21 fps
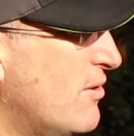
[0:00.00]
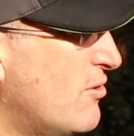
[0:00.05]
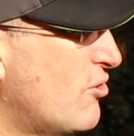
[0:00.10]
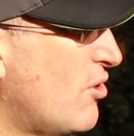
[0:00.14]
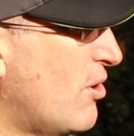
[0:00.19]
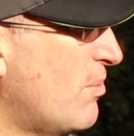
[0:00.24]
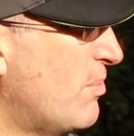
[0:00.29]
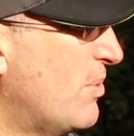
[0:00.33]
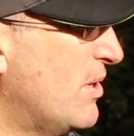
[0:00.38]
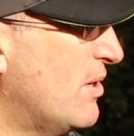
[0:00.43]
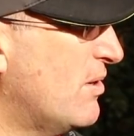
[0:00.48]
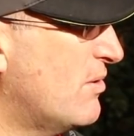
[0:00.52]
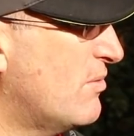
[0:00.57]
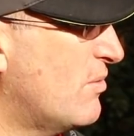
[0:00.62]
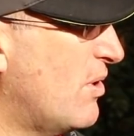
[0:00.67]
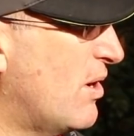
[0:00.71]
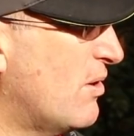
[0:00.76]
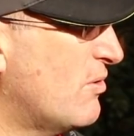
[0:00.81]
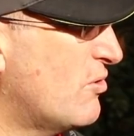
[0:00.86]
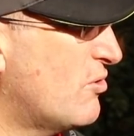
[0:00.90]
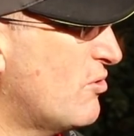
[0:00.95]
and dropping
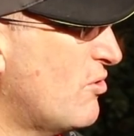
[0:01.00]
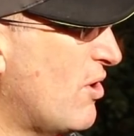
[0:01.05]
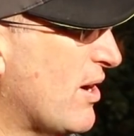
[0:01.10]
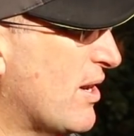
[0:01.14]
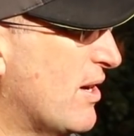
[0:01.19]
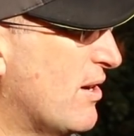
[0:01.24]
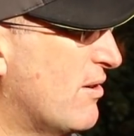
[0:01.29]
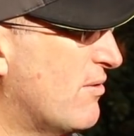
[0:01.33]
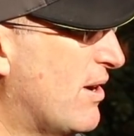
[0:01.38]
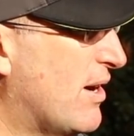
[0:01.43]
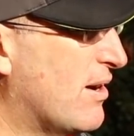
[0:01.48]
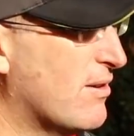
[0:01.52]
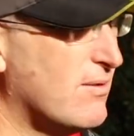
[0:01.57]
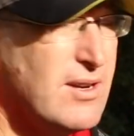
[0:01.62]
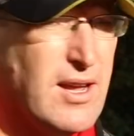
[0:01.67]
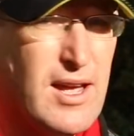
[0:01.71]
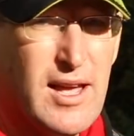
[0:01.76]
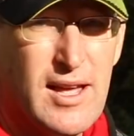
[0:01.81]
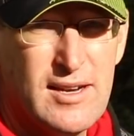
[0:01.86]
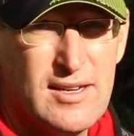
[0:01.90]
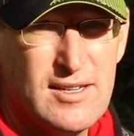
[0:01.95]
and dragging it
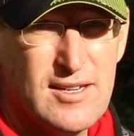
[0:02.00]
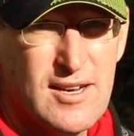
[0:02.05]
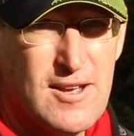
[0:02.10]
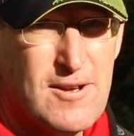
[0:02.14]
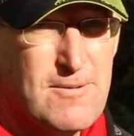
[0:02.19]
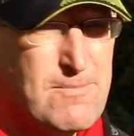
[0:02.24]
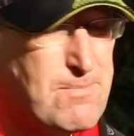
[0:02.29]
around. And